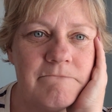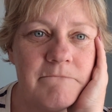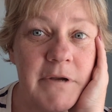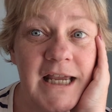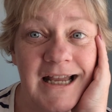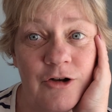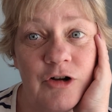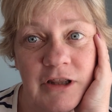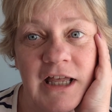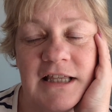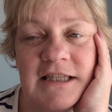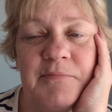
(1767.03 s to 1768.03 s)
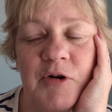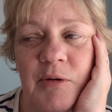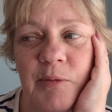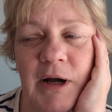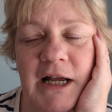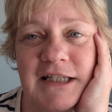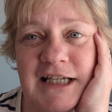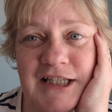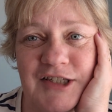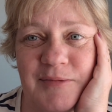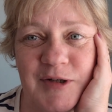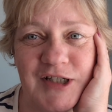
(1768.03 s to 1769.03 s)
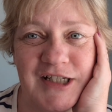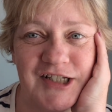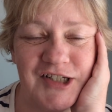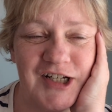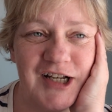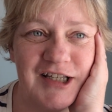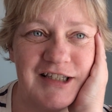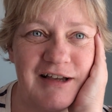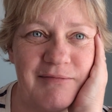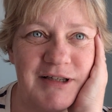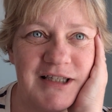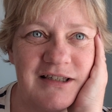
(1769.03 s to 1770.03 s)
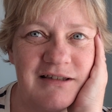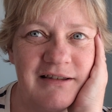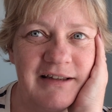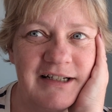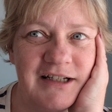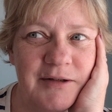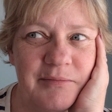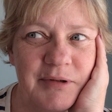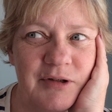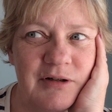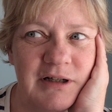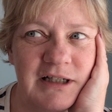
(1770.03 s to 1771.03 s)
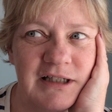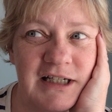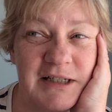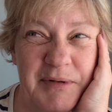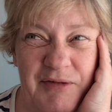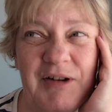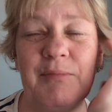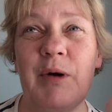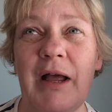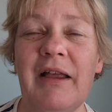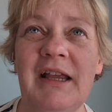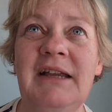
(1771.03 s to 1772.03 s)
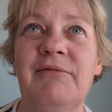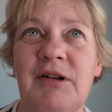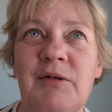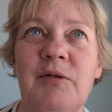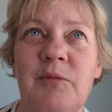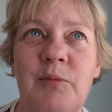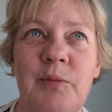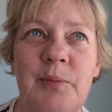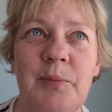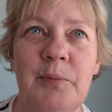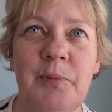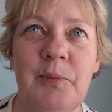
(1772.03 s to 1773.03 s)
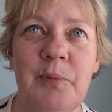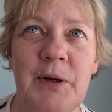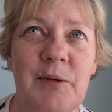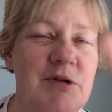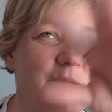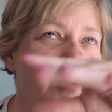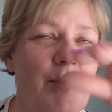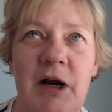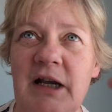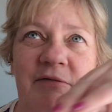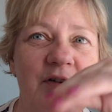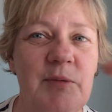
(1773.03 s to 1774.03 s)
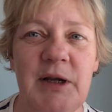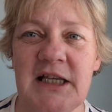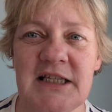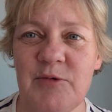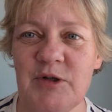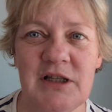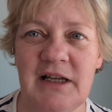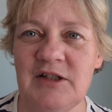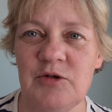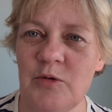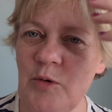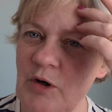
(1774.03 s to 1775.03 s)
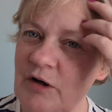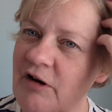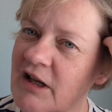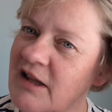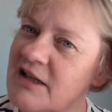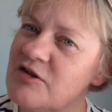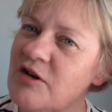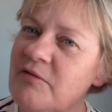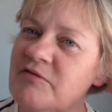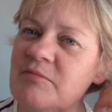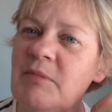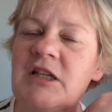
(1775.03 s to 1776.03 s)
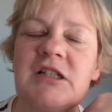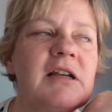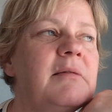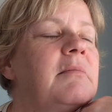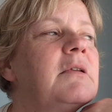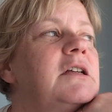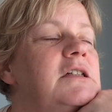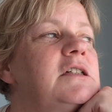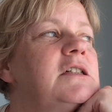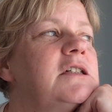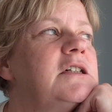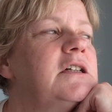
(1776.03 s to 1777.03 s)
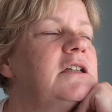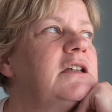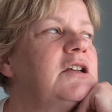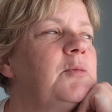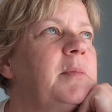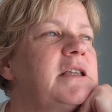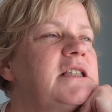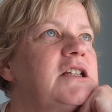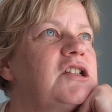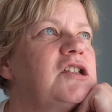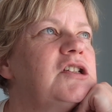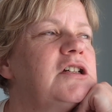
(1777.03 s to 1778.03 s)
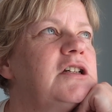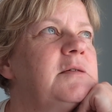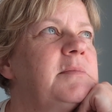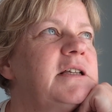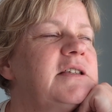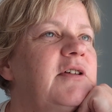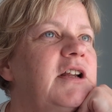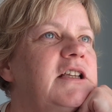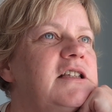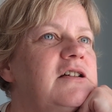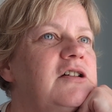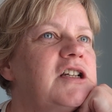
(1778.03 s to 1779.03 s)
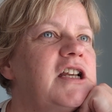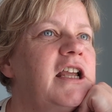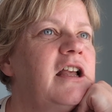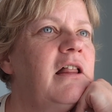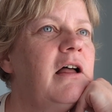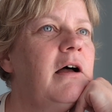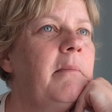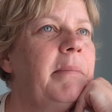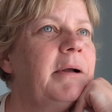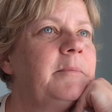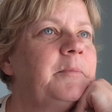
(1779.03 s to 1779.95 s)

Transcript: But yeah, that's probably why I did so much stitching, because I was laid up. And to be fair, even when I wasn't working at the weekends, I wasn't like dog walking around like, so I managed to get a good bit of stitching done, but it's finally starting to heal up.